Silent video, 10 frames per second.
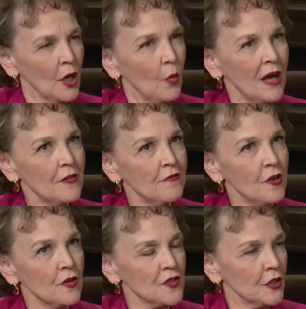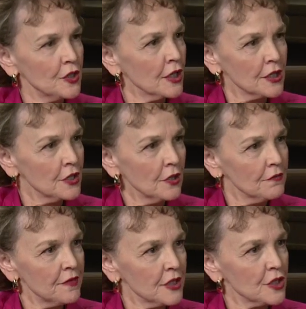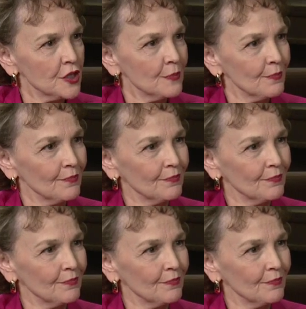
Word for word: Why the focus on young adult fiction?